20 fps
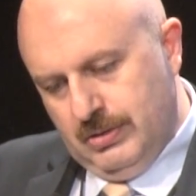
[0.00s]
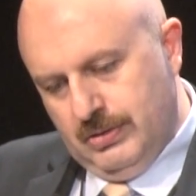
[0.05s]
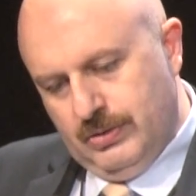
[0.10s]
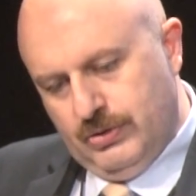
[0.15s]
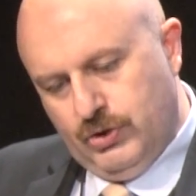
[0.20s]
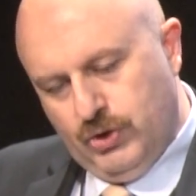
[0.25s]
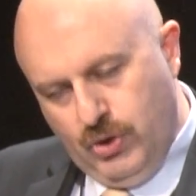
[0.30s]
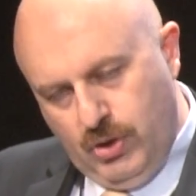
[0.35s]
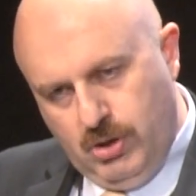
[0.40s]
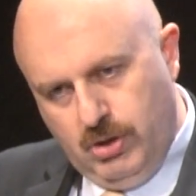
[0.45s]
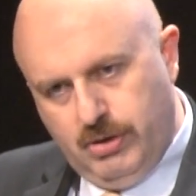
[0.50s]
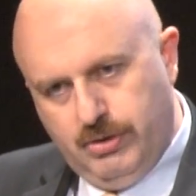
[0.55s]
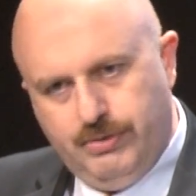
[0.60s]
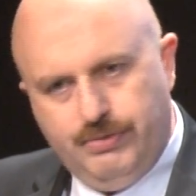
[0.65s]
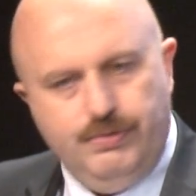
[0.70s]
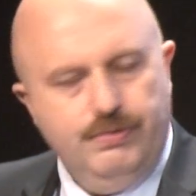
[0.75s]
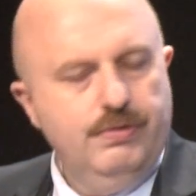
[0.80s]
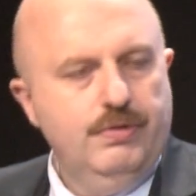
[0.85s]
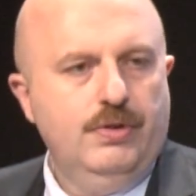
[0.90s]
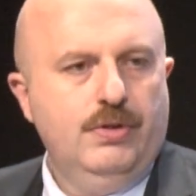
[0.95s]

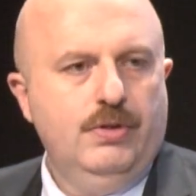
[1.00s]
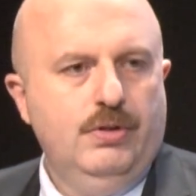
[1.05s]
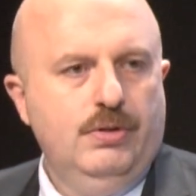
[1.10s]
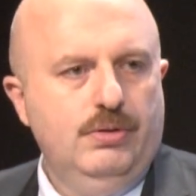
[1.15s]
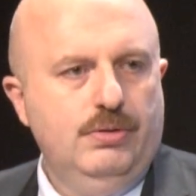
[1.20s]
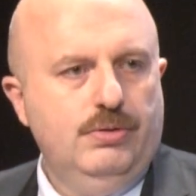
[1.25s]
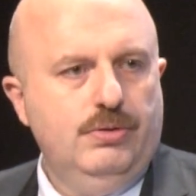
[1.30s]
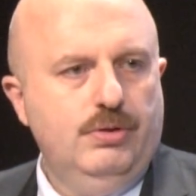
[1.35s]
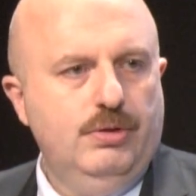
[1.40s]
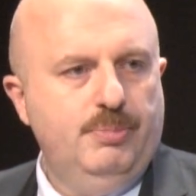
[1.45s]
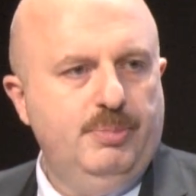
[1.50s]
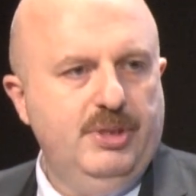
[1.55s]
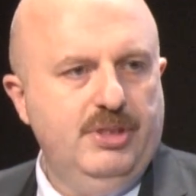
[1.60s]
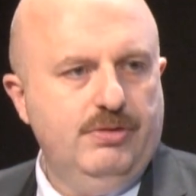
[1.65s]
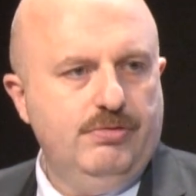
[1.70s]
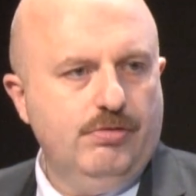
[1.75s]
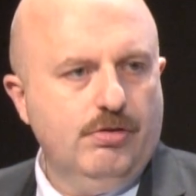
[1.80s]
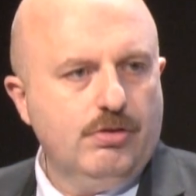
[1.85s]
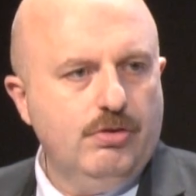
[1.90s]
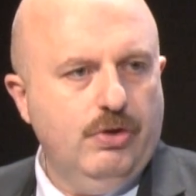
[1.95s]
serve to the
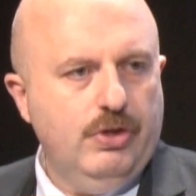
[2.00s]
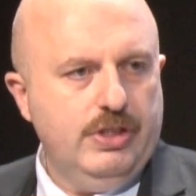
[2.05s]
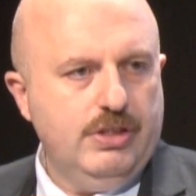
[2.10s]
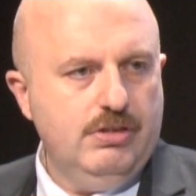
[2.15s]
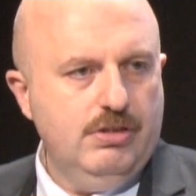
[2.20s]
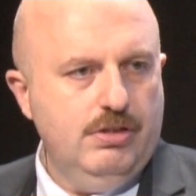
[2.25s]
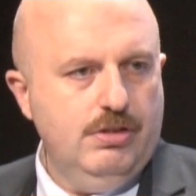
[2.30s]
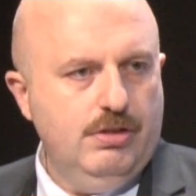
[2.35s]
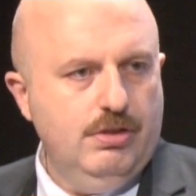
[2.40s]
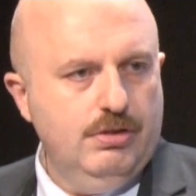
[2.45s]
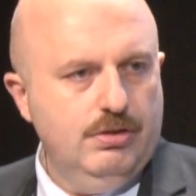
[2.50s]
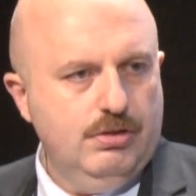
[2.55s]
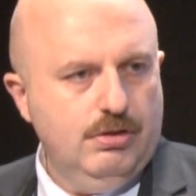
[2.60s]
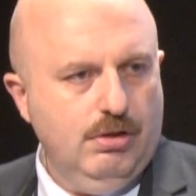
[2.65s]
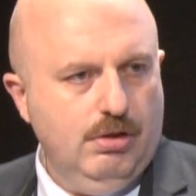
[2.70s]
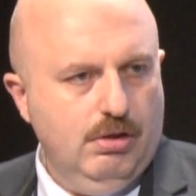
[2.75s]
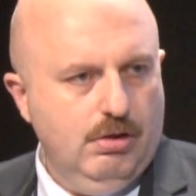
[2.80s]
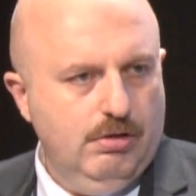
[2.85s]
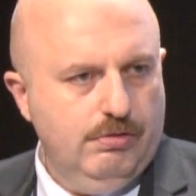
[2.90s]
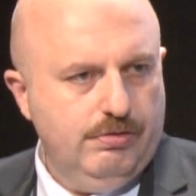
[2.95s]
peaceful coexistence
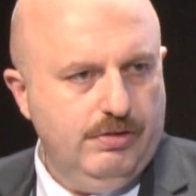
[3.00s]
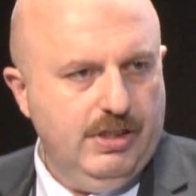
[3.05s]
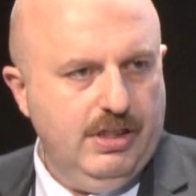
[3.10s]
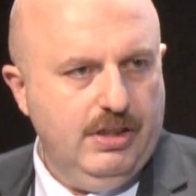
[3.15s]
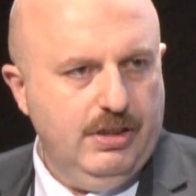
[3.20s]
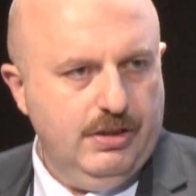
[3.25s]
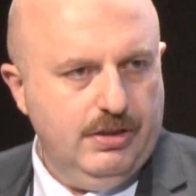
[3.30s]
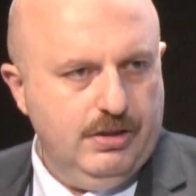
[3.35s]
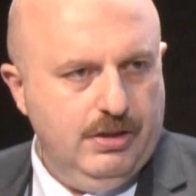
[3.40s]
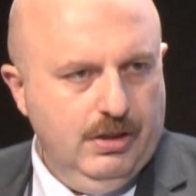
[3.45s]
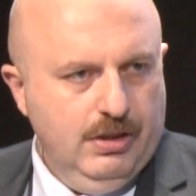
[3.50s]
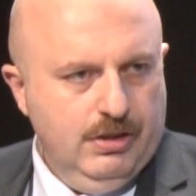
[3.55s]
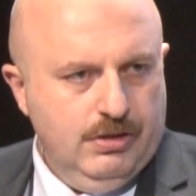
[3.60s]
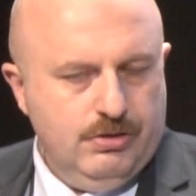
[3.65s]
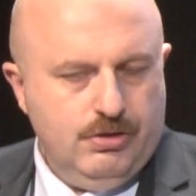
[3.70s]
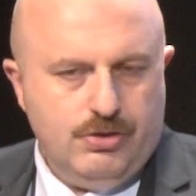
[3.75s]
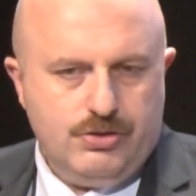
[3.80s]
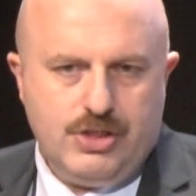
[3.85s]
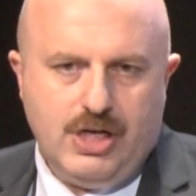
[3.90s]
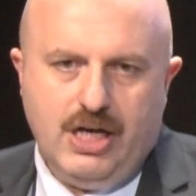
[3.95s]
of their
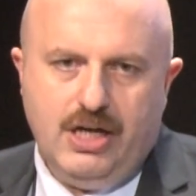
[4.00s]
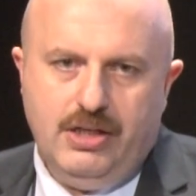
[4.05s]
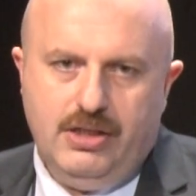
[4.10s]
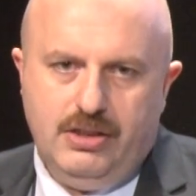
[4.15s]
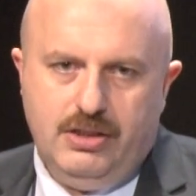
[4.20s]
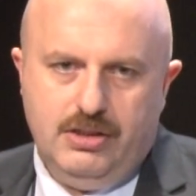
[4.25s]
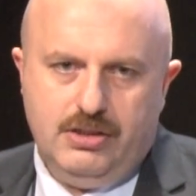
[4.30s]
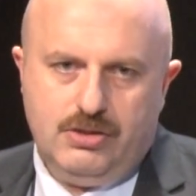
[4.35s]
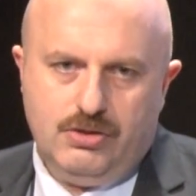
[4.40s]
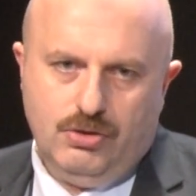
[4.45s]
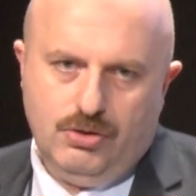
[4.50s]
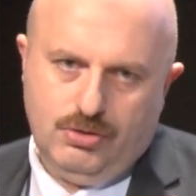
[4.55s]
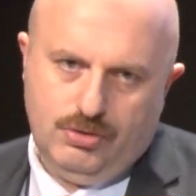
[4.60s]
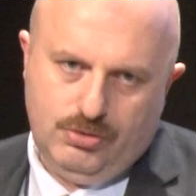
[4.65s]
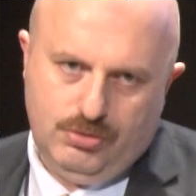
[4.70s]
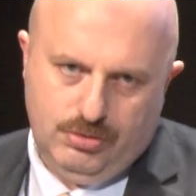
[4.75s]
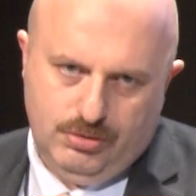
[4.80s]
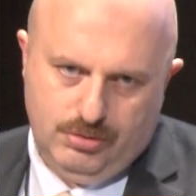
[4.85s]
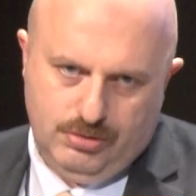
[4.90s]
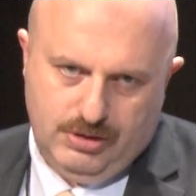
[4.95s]
societies or
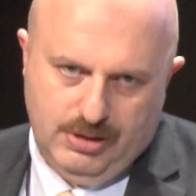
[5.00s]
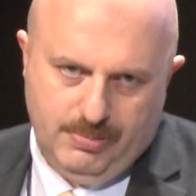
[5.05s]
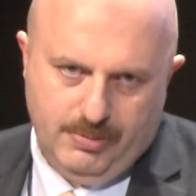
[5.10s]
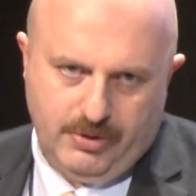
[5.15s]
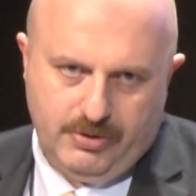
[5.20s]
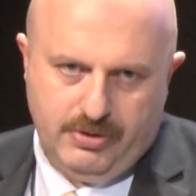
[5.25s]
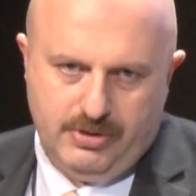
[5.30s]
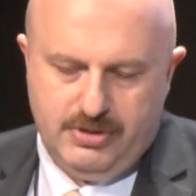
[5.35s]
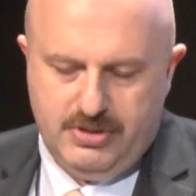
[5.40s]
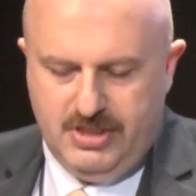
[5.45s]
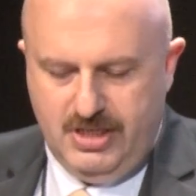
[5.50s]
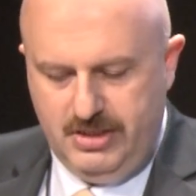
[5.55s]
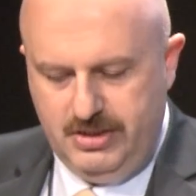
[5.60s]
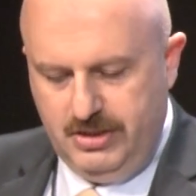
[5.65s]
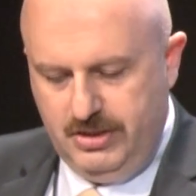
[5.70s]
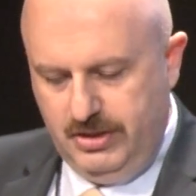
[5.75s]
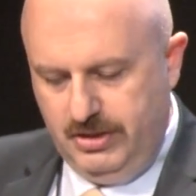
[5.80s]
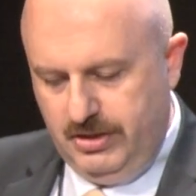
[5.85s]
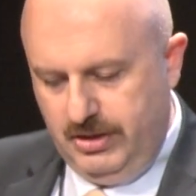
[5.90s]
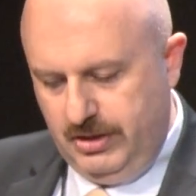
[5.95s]
to
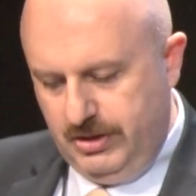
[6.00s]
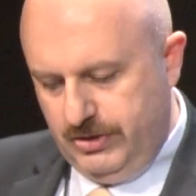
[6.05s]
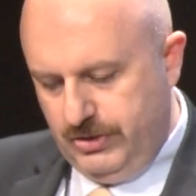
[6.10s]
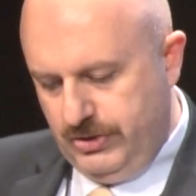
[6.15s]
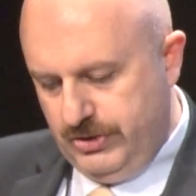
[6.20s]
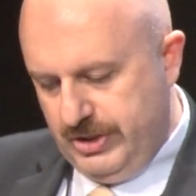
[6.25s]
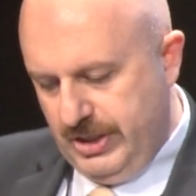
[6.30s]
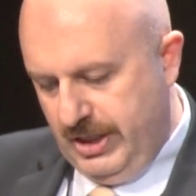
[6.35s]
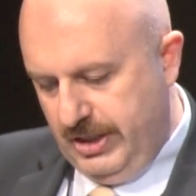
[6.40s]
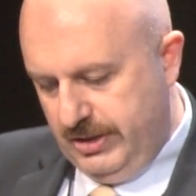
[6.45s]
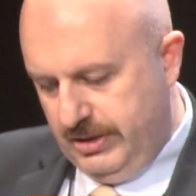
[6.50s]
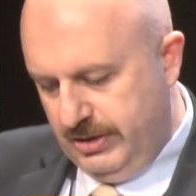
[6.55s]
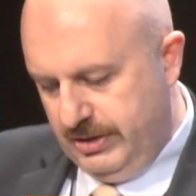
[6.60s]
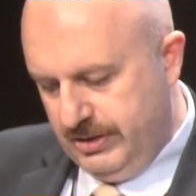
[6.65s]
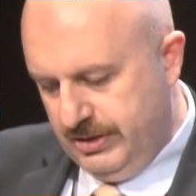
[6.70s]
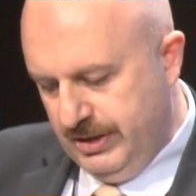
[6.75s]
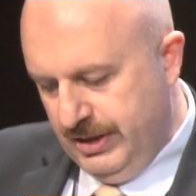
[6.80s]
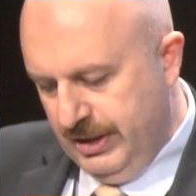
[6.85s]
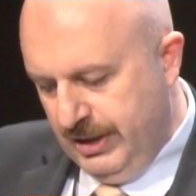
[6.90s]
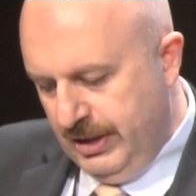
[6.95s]
democratization in their
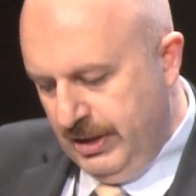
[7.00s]
societies.